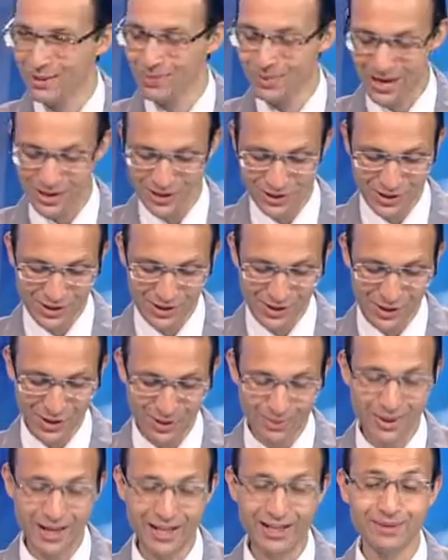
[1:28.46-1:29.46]
pleasure is
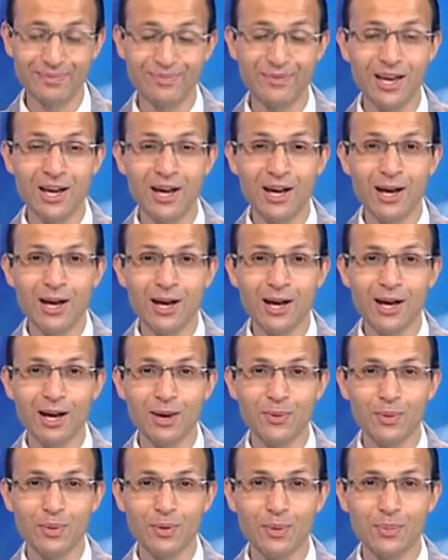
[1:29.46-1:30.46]
all mine.
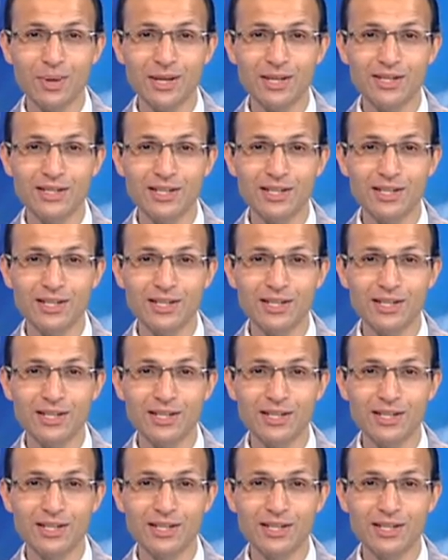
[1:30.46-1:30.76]
We will be